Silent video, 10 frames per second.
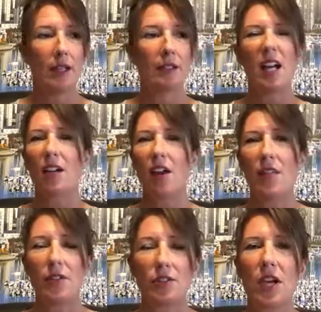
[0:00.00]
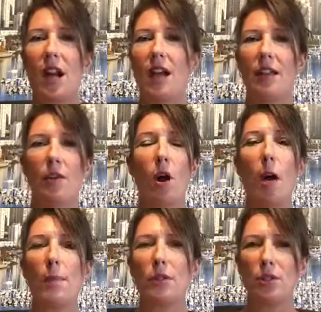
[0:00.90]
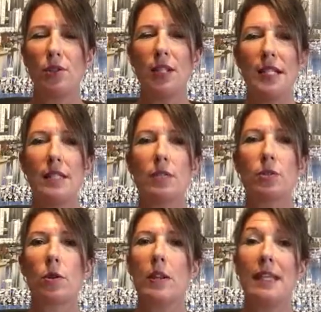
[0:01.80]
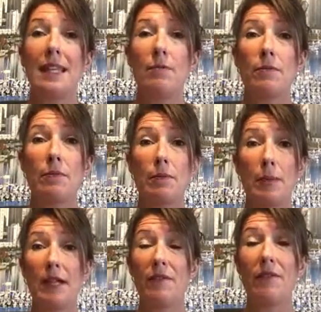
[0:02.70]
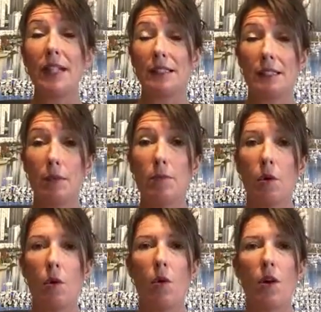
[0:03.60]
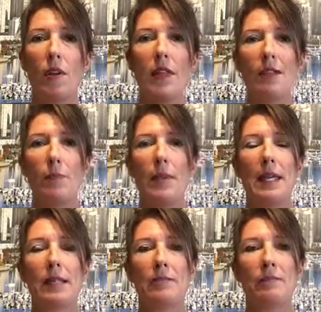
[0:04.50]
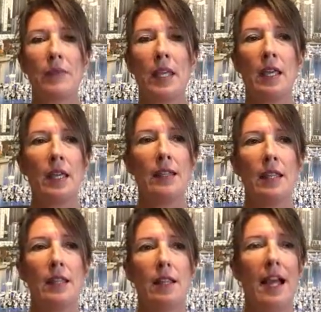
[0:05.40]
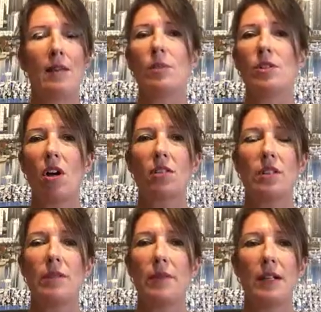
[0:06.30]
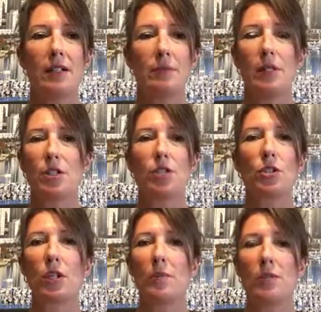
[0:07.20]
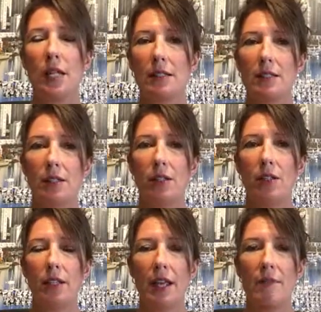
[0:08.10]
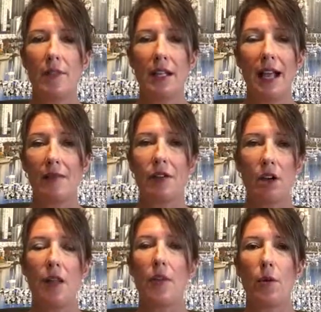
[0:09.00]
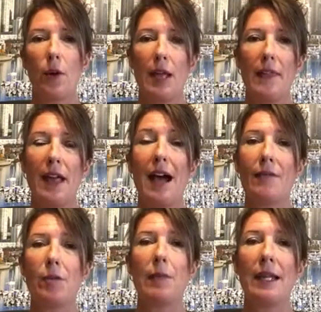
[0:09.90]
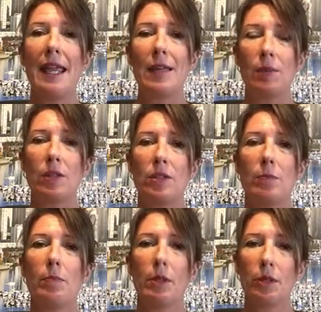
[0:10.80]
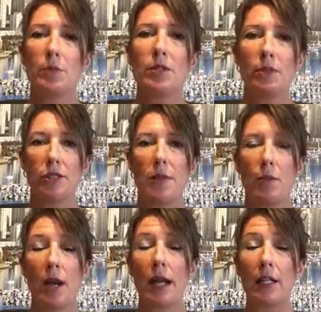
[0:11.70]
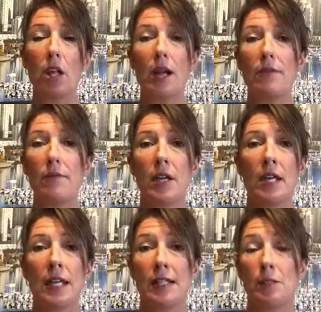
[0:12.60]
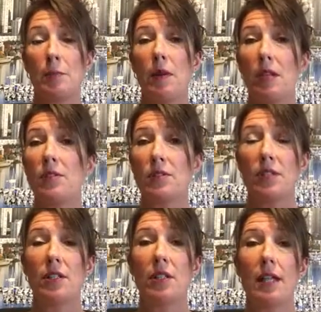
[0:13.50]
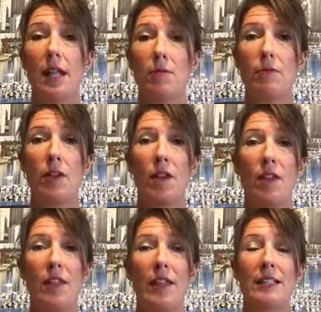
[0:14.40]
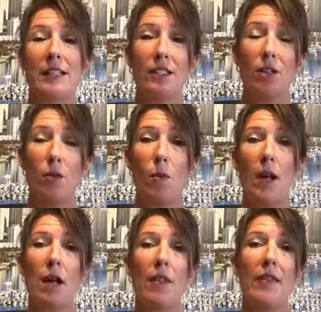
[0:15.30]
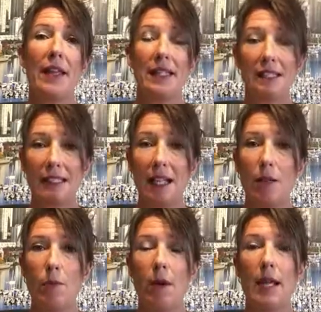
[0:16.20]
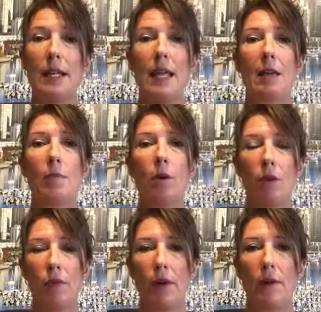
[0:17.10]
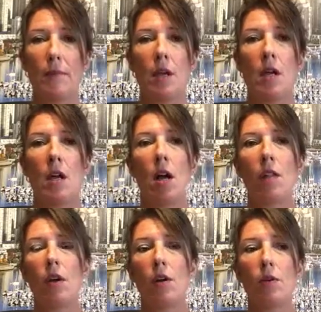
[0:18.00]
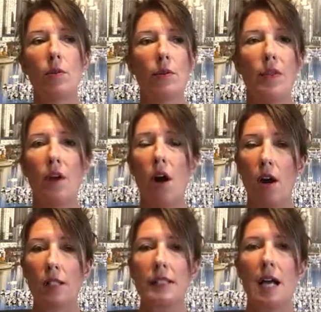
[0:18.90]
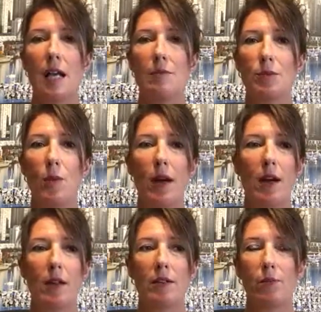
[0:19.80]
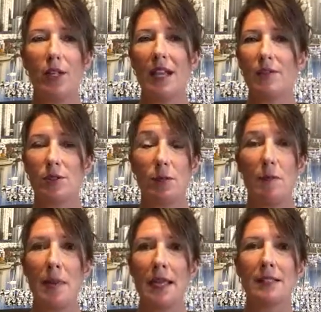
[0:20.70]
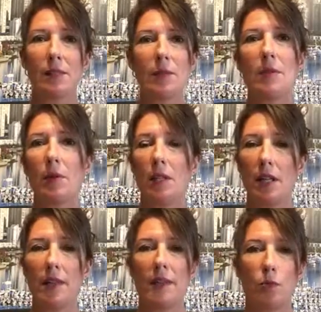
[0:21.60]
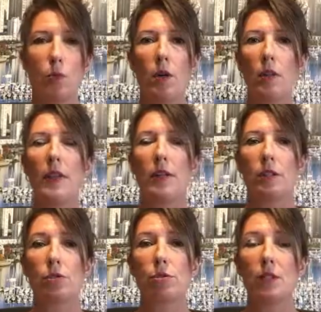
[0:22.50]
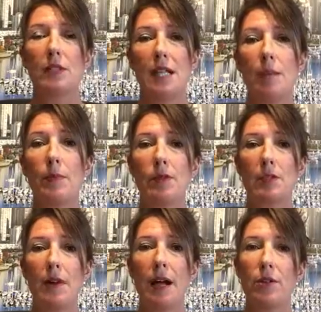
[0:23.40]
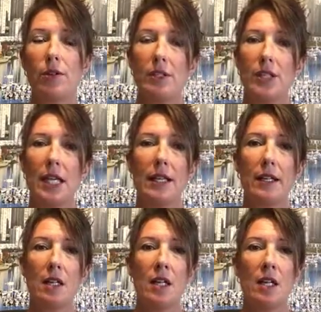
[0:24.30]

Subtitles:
luck on their side or opportunities, or that they've been a victim, or it had result of a bunch of circumstances in their life that haven't gone their way, and they haven't been able to build themselves up, or had a lot of experiences in their life that did go well that they can celebrate and pull from. Although there are times where we have some amazing people in this world that are true examples of how you can take